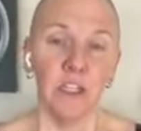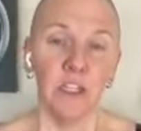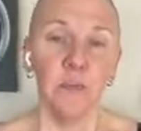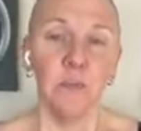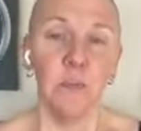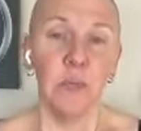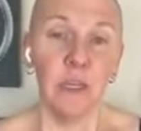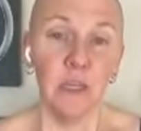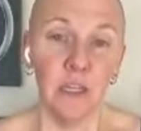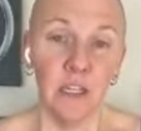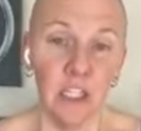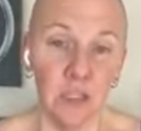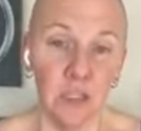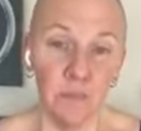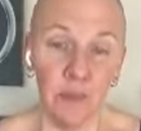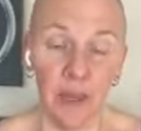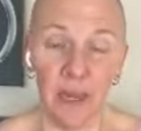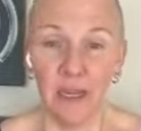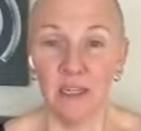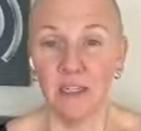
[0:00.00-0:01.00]
It's to be
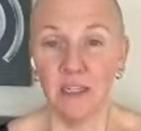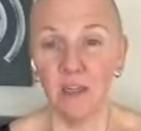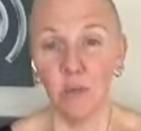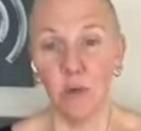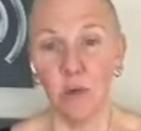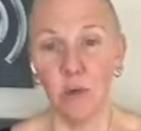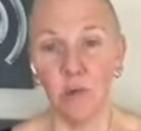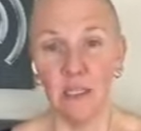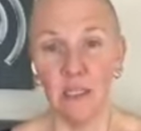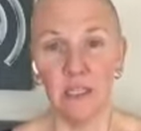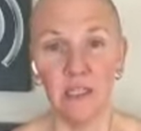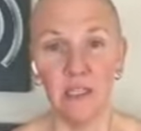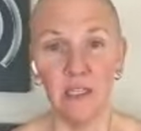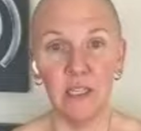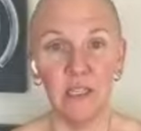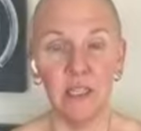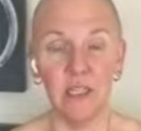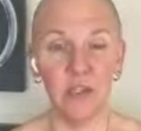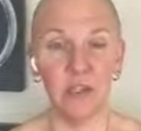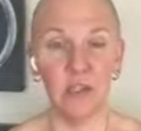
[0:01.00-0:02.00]
expected when
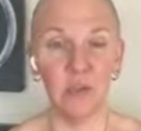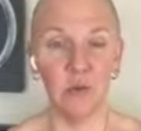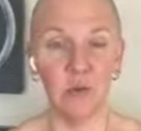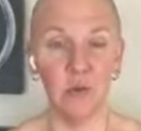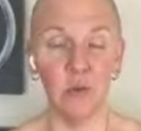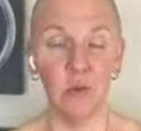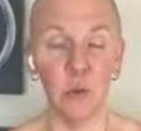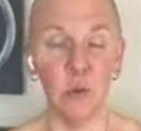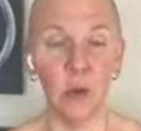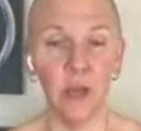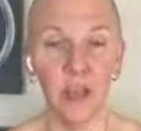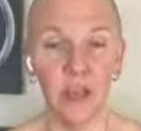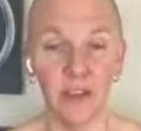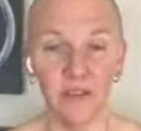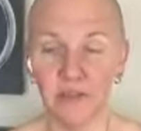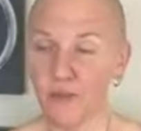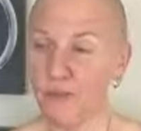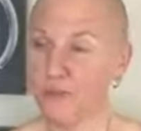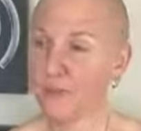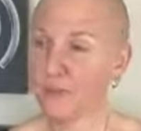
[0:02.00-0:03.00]
we see these huge
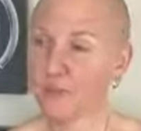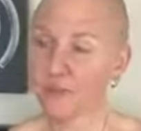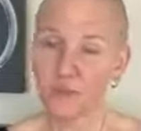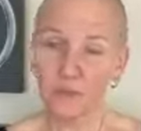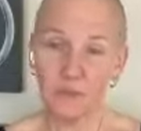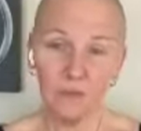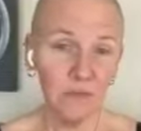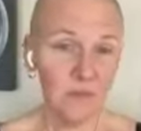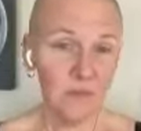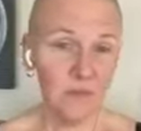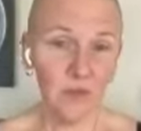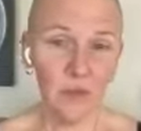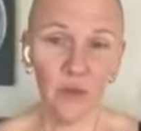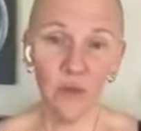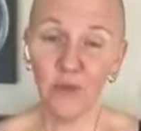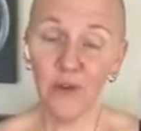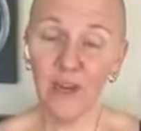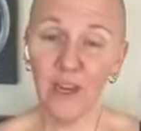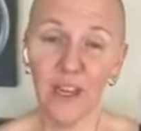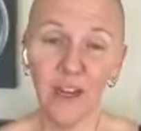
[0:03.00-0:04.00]
waves.
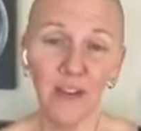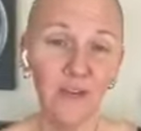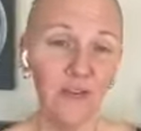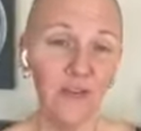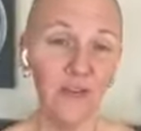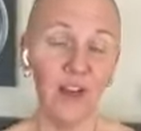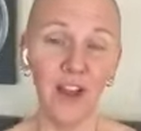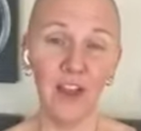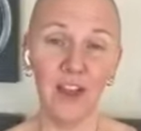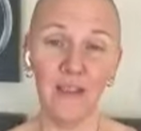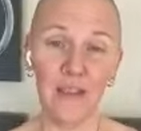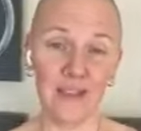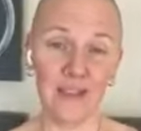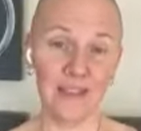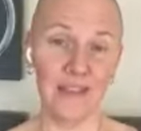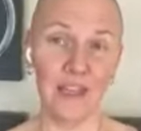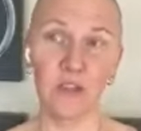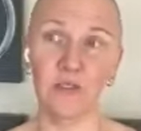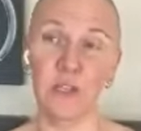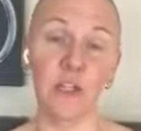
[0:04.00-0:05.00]
Great,
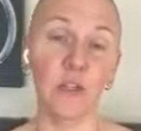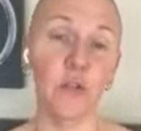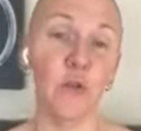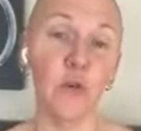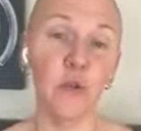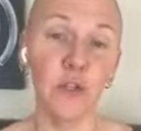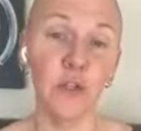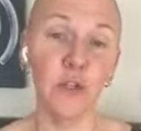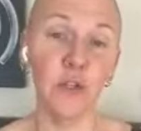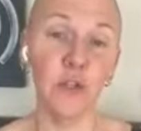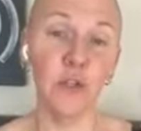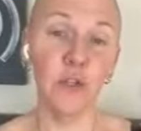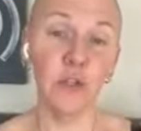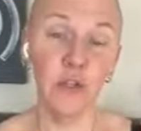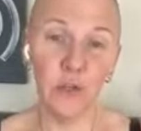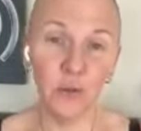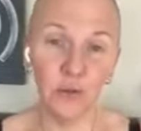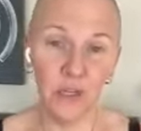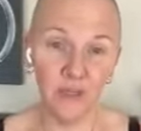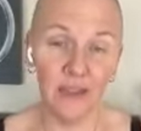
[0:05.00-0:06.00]
fine, that sounds like
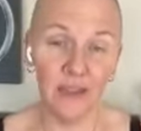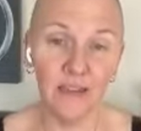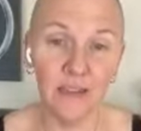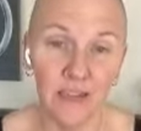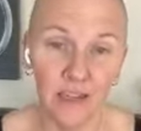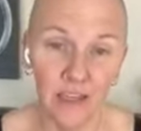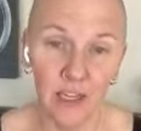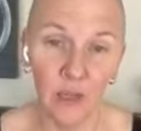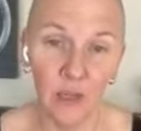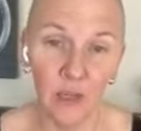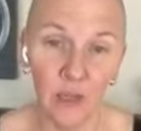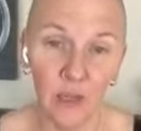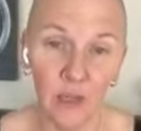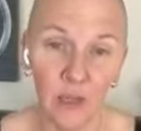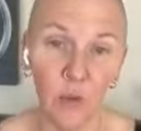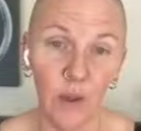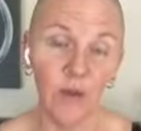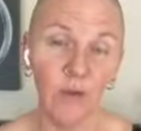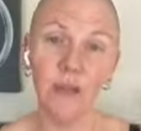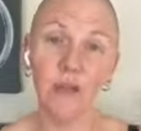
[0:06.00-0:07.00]
torture, Tonya, thanks
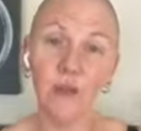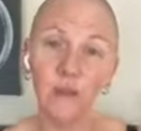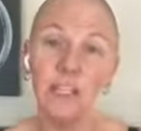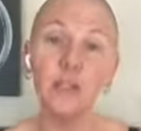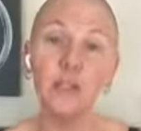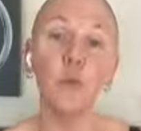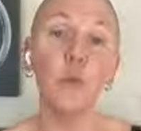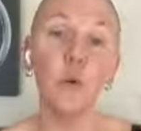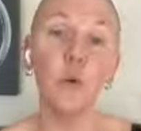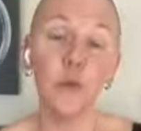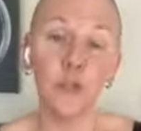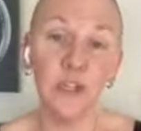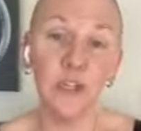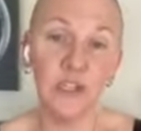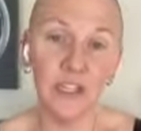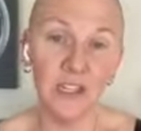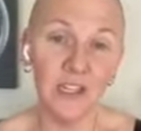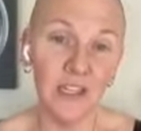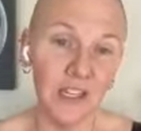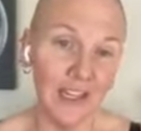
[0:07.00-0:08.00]
anyway, right? No,
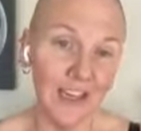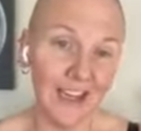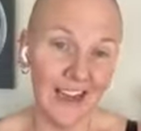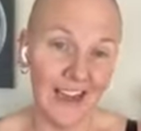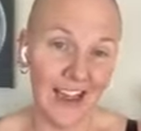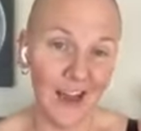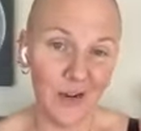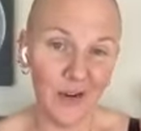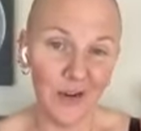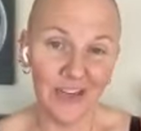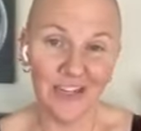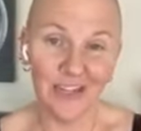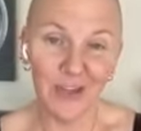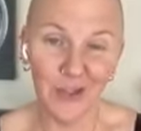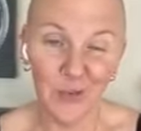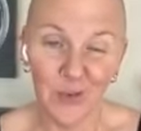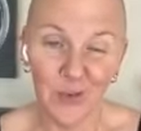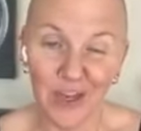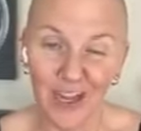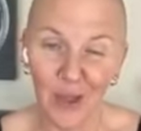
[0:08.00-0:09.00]
it's worth sticking it
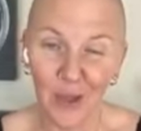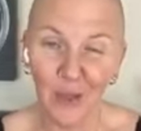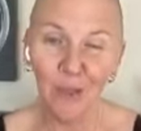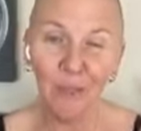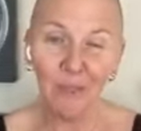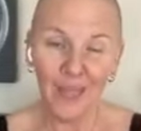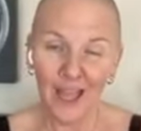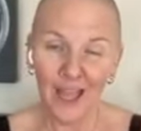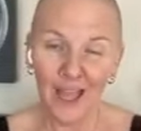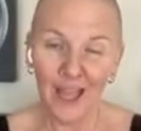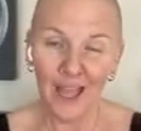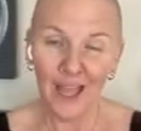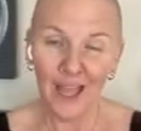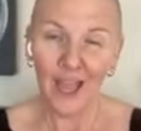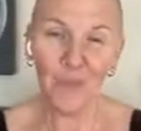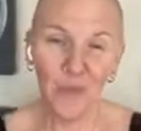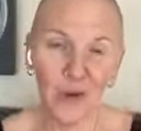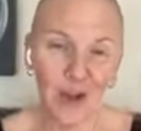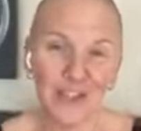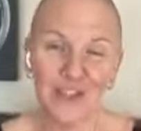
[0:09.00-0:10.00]
out, and here's why.
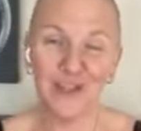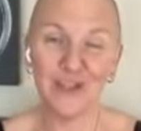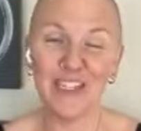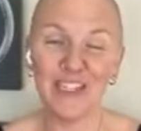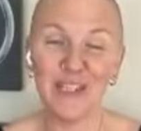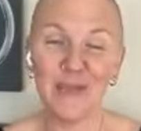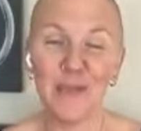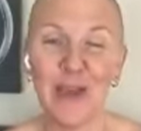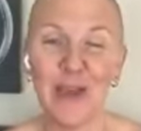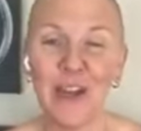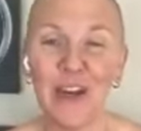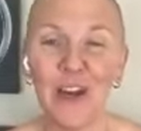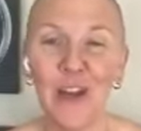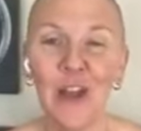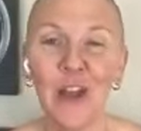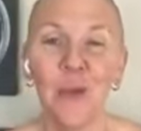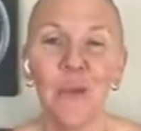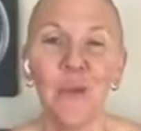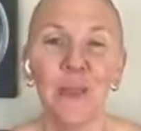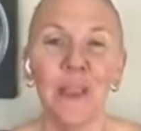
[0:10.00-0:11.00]
I promise you, it
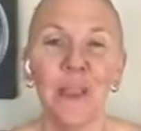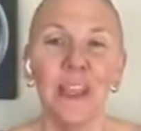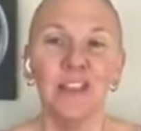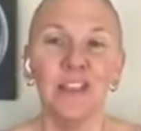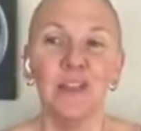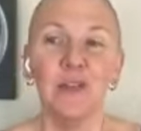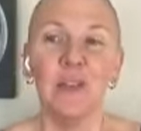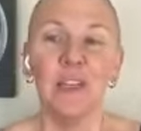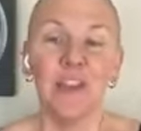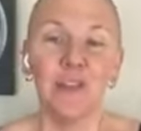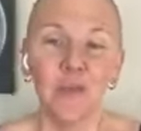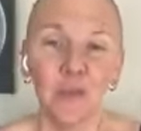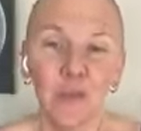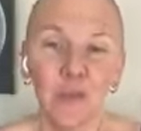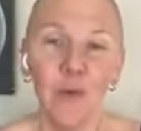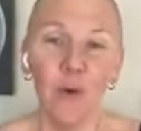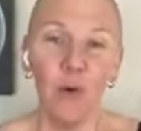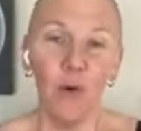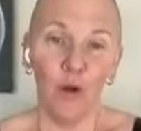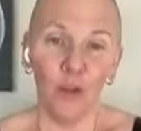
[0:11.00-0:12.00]
gets better. So
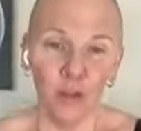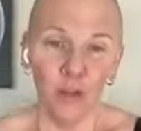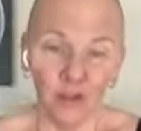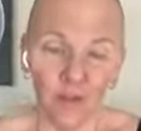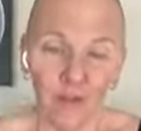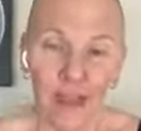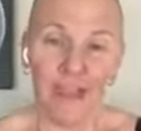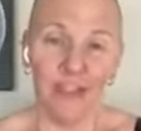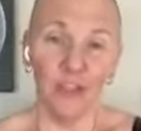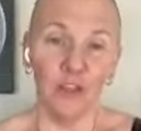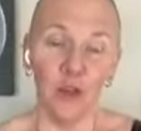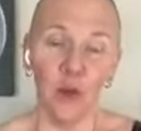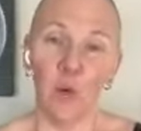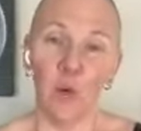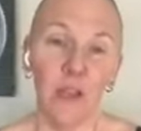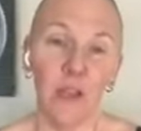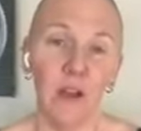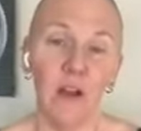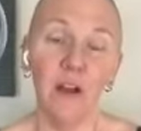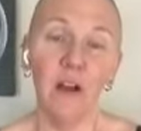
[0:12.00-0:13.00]
even though all of
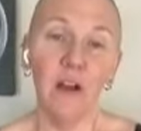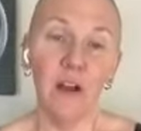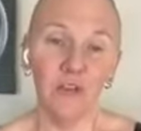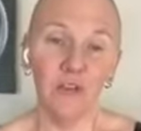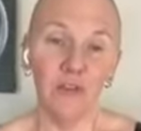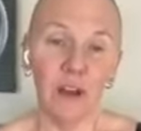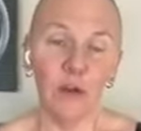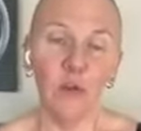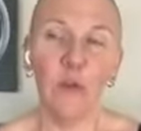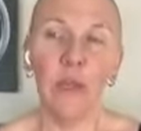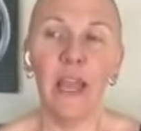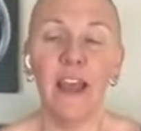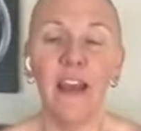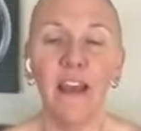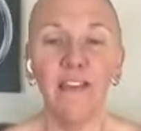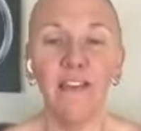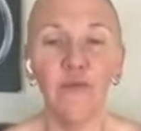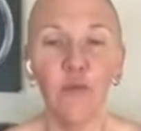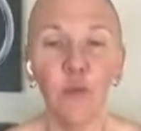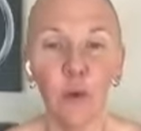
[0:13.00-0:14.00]
that's going on,
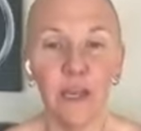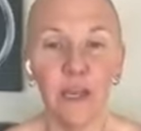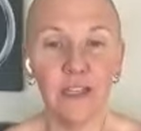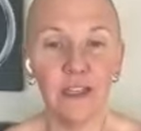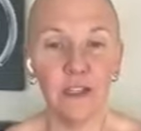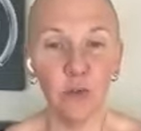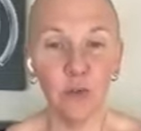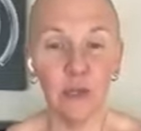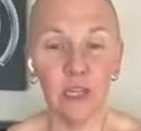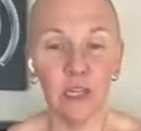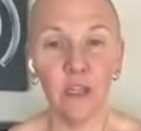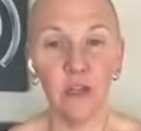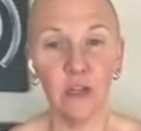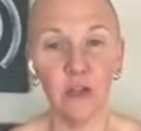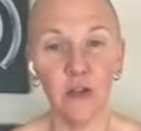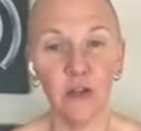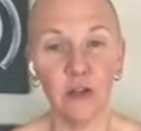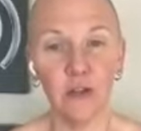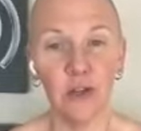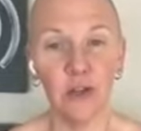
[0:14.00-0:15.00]
right, we have ways that
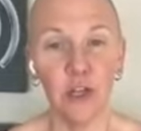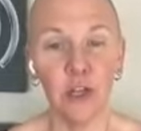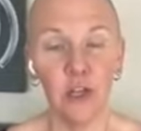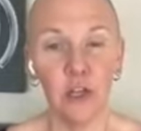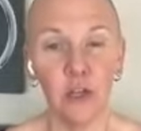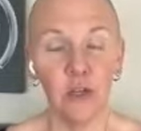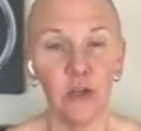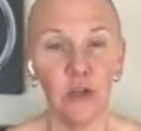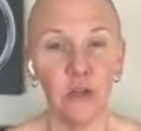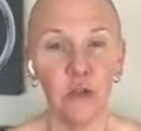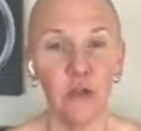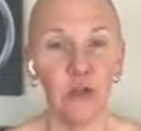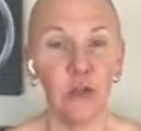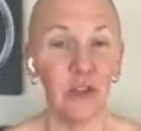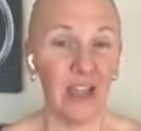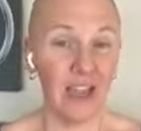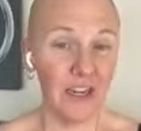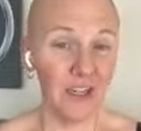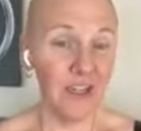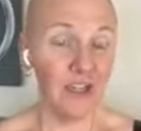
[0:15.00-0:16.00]
we can learn
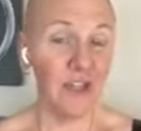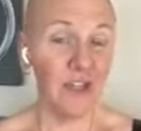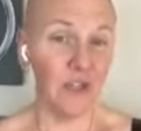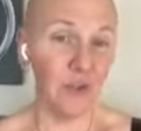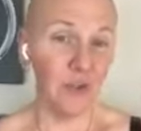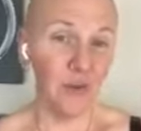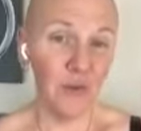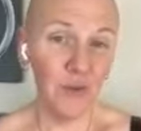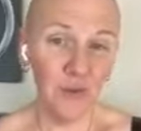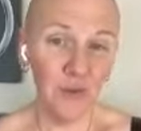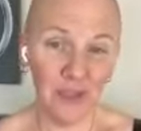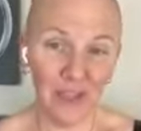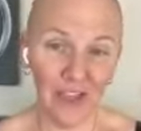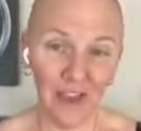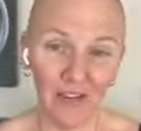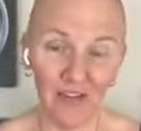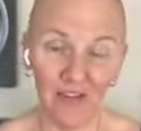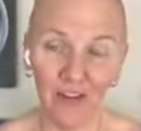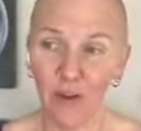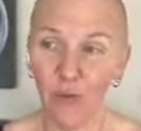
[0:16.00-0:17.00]
to actually
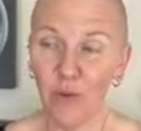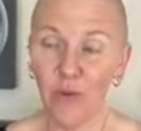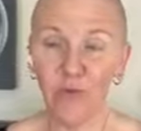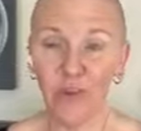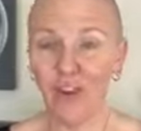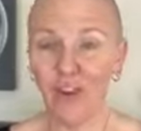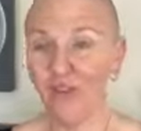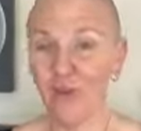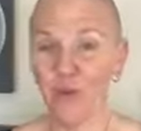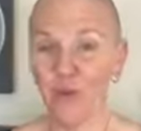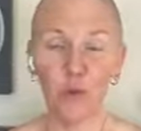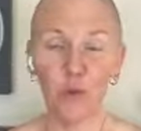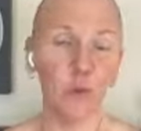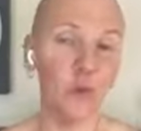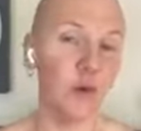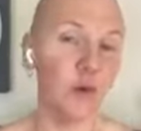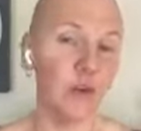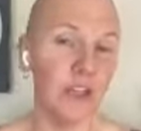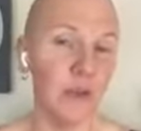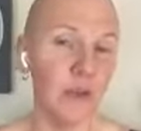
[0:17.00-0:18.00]
use that, right? We've got
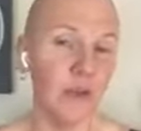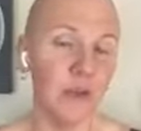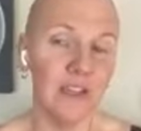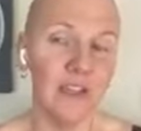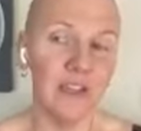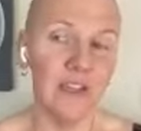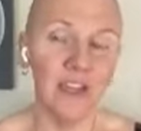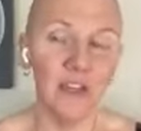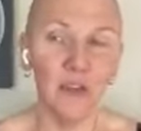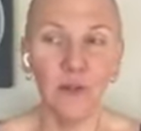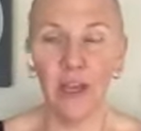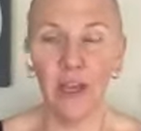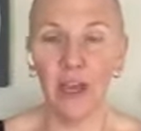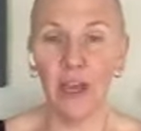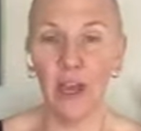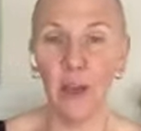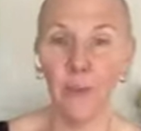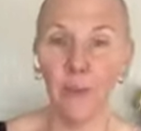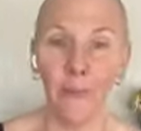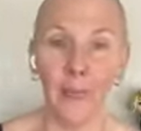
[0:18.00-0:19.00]
folks working with it. It's
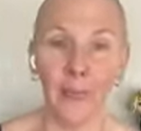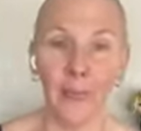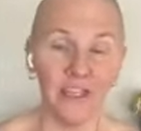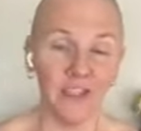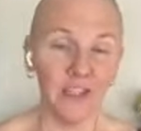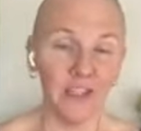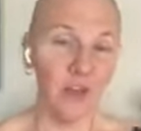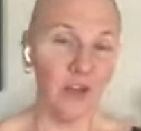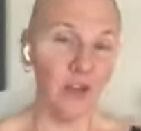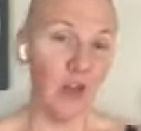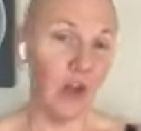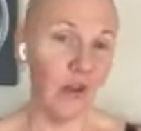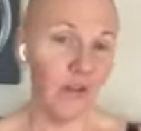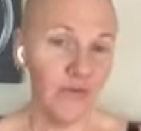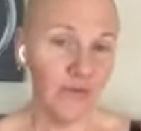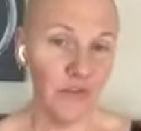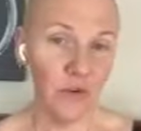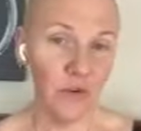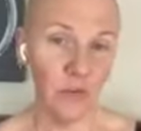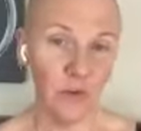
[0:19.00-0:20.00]
like, okay, it's
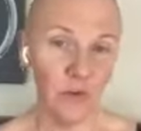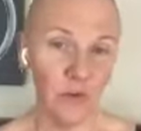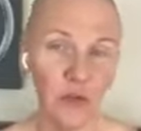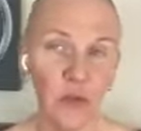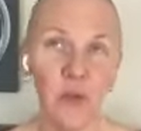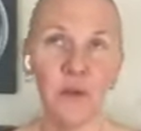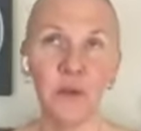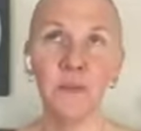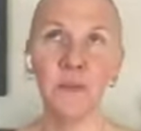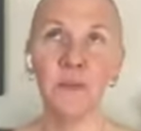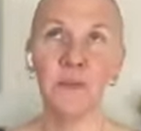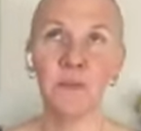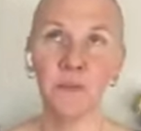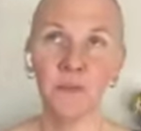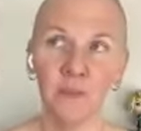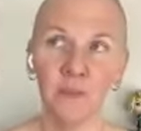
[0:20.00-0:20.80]
uncomfortable,